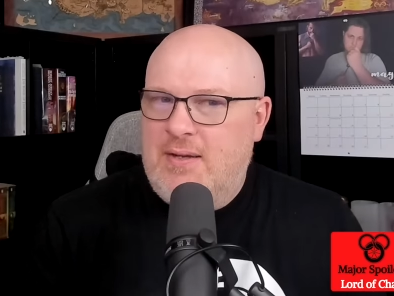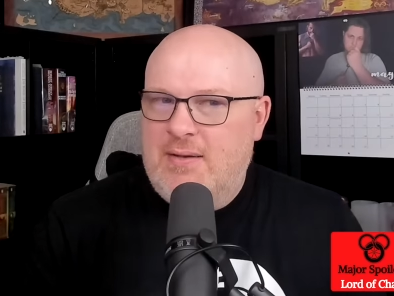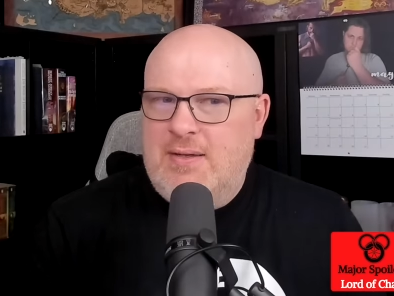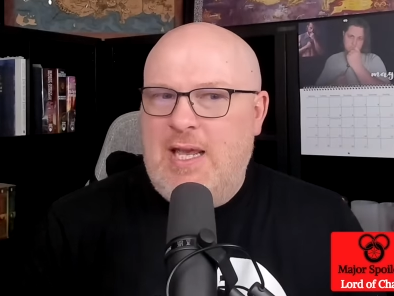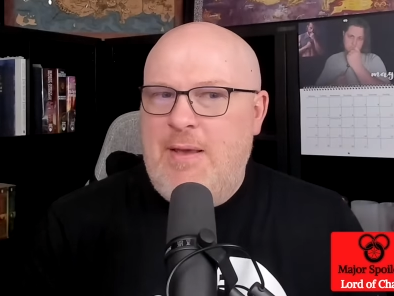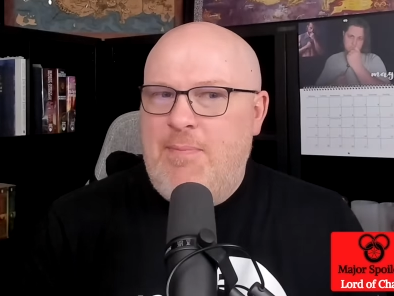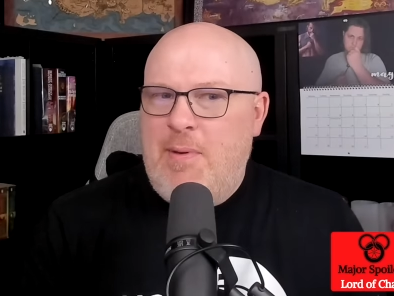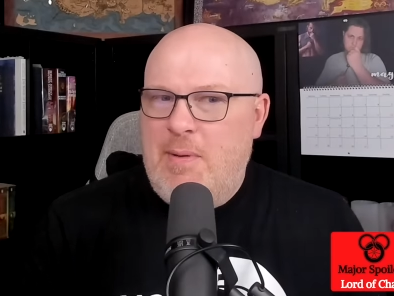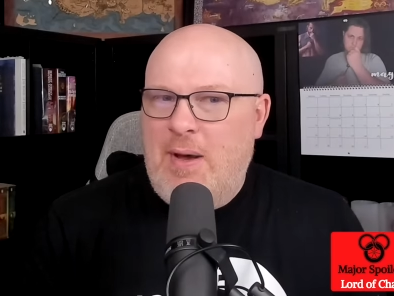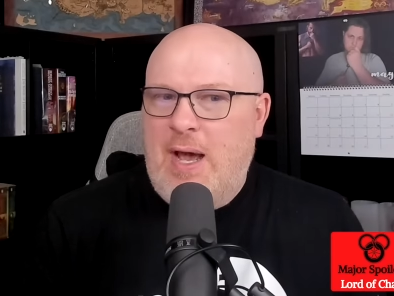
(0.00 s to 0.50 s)

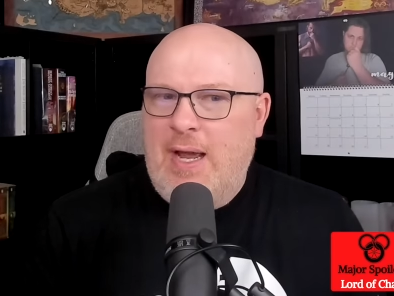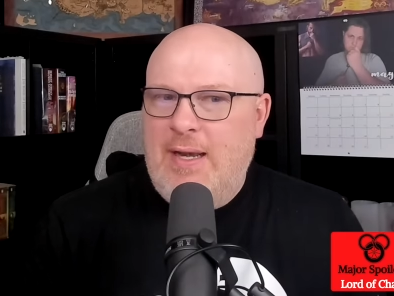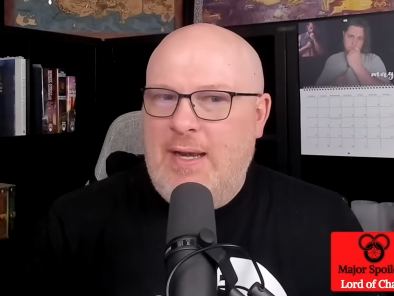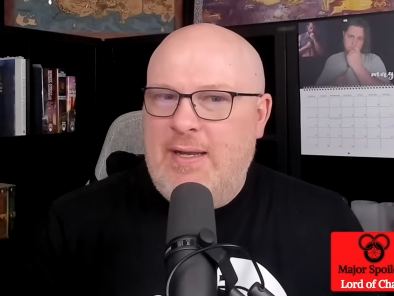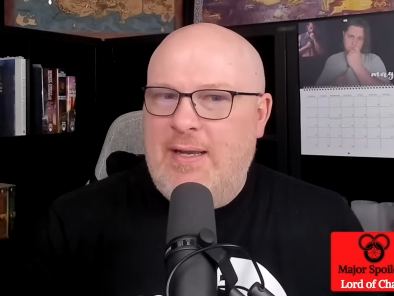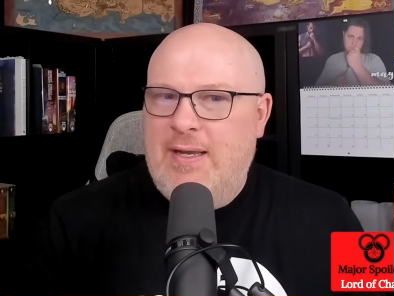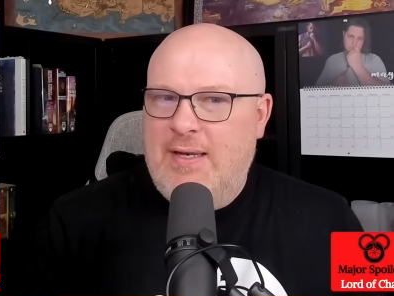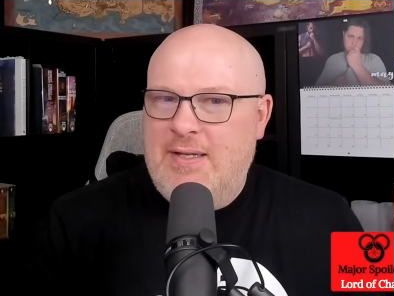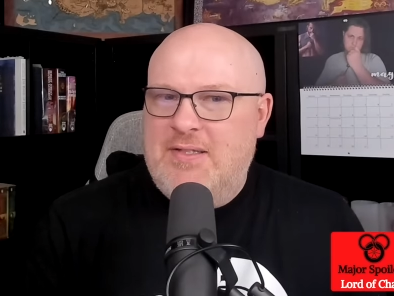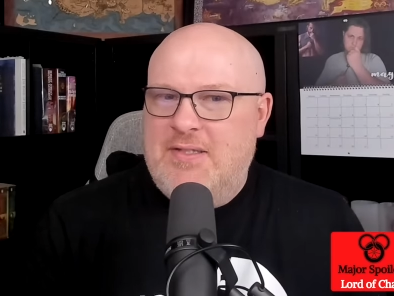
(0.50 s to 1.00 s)
Keep in mind,
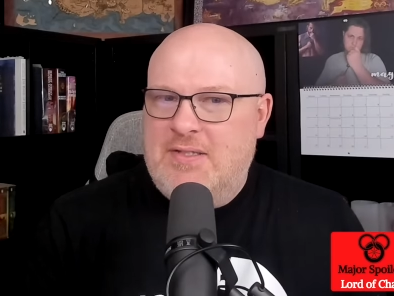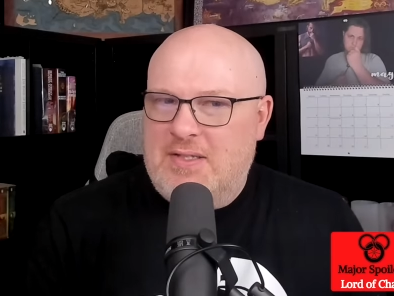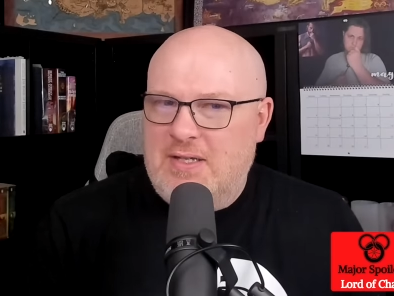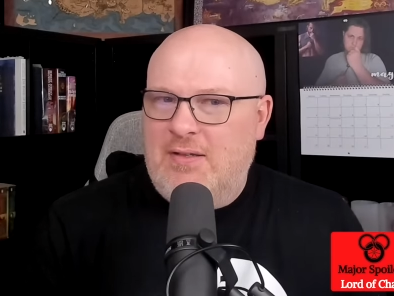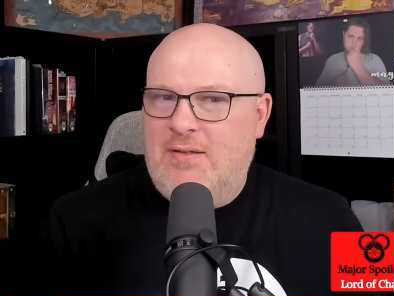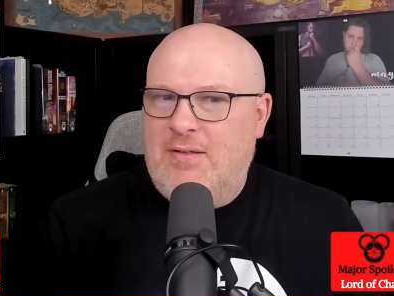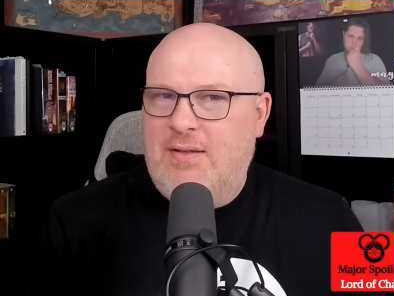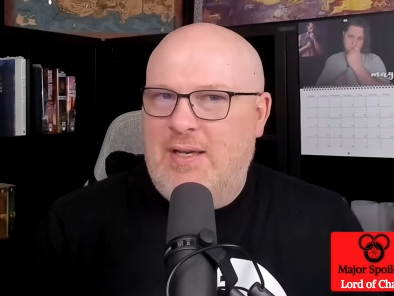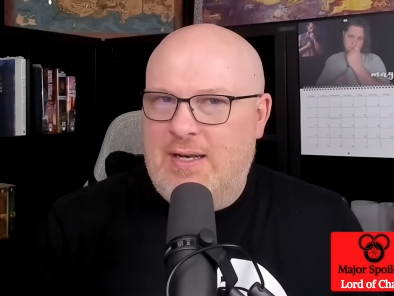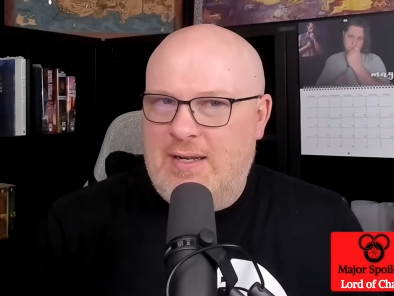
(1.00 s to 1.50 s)
it is
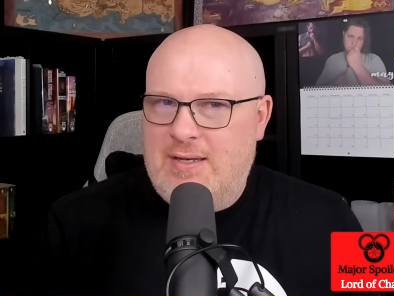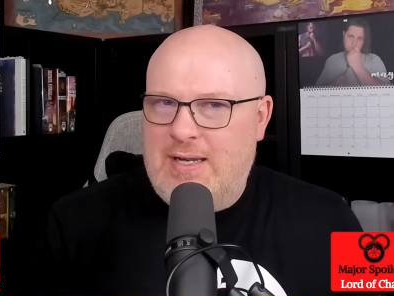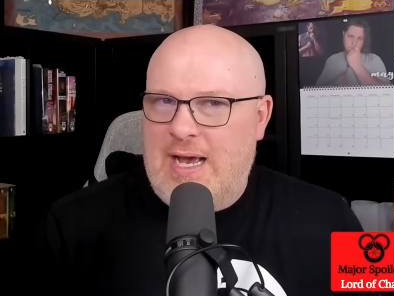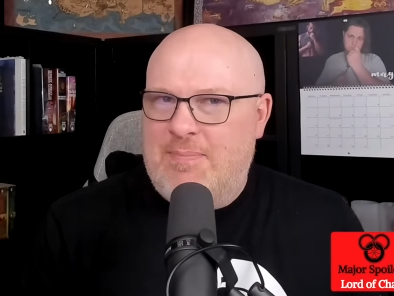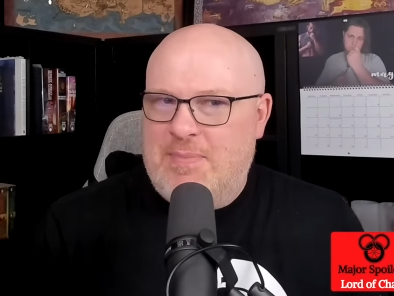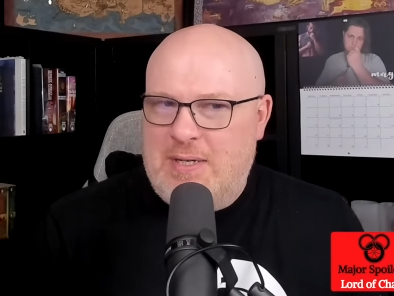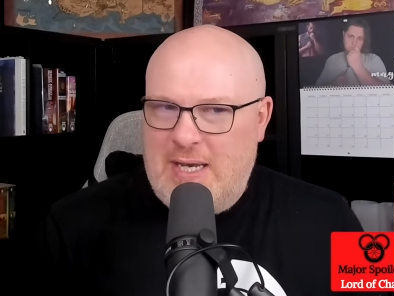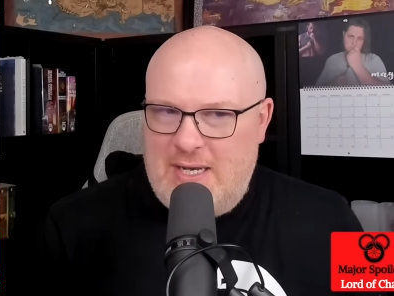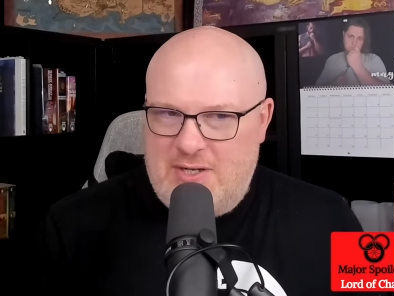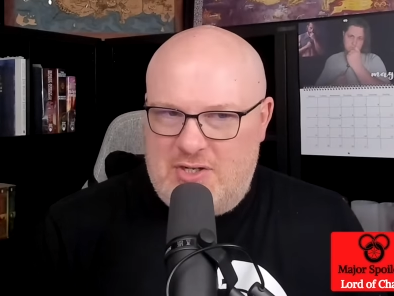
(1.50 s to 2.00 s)
still an
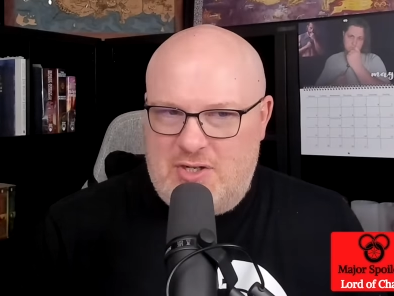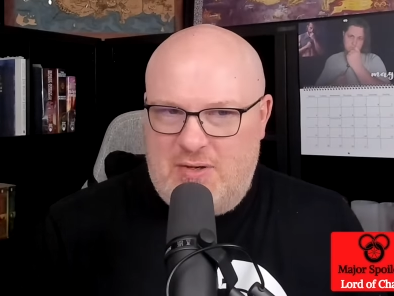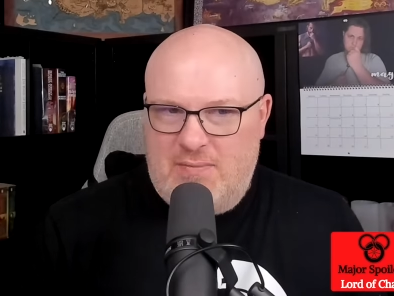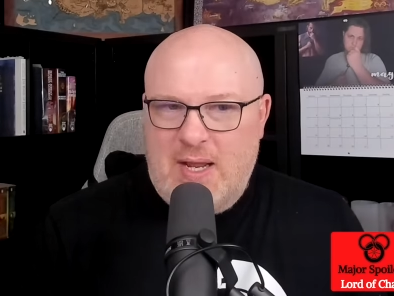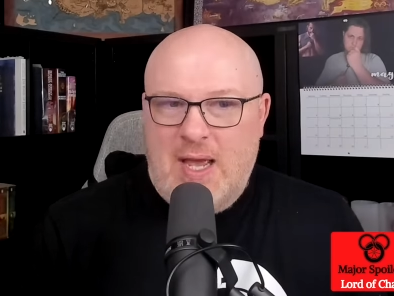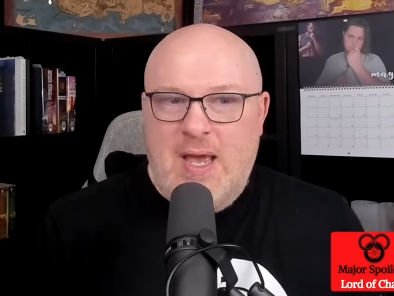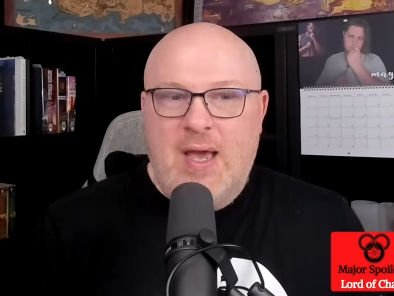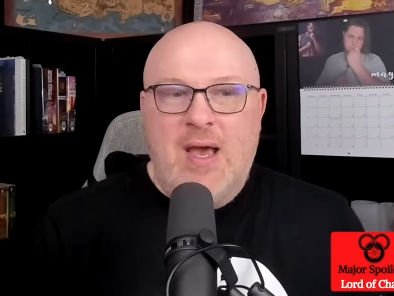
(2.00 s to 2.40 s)
adaptation.